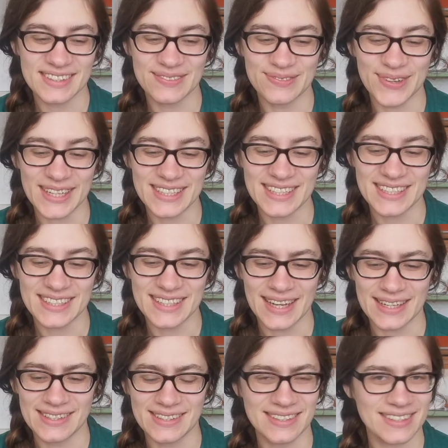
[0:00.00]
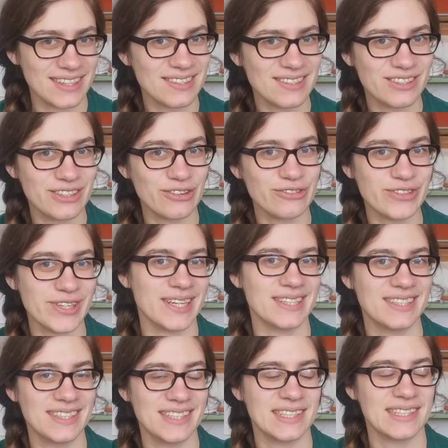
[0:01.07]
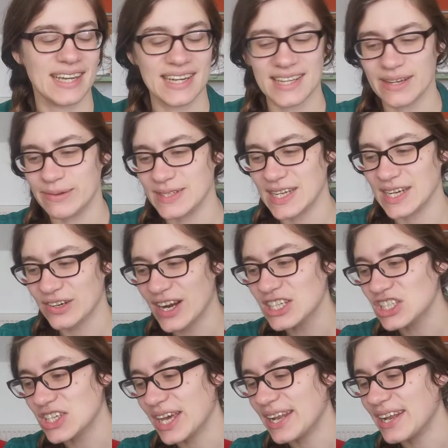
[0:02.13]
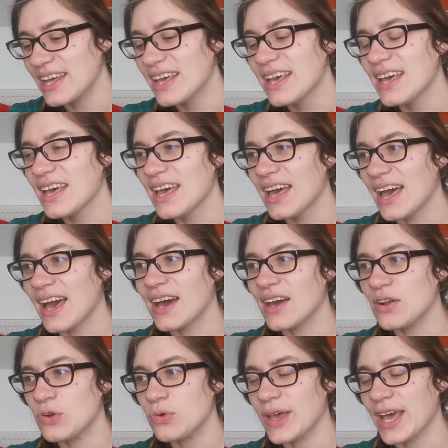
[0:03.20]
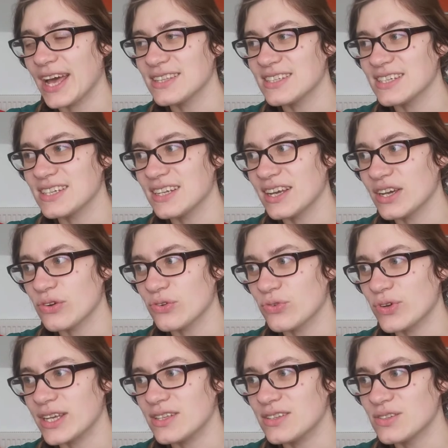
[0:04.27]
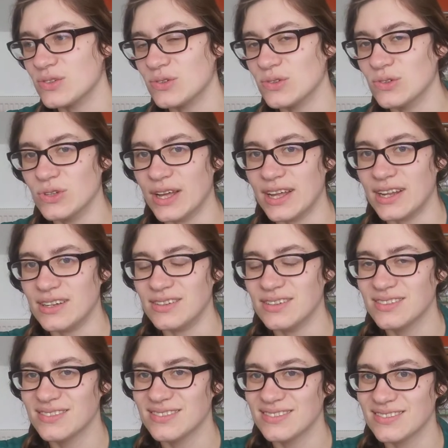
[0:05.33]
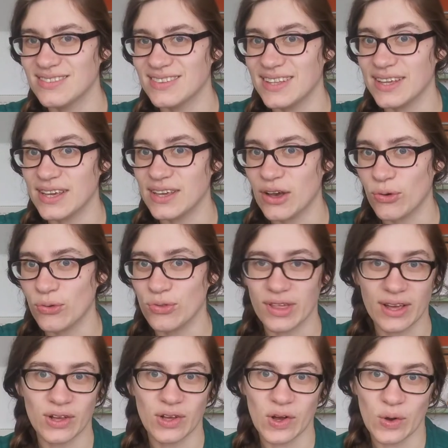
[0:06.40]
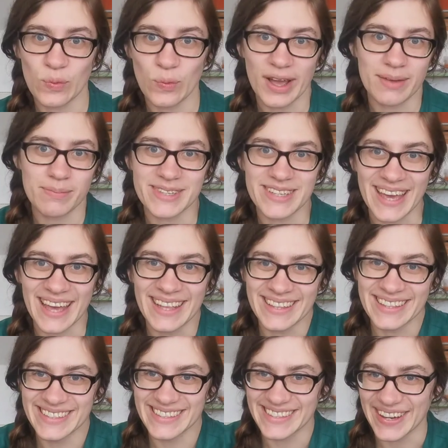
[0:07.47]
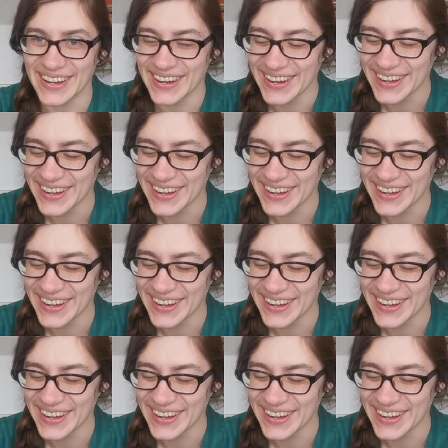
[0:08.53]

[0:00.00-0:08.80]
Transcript: which had just got fixed, decided it was going to crash again, and we had to reinstall, and the whole thing got wiped again. So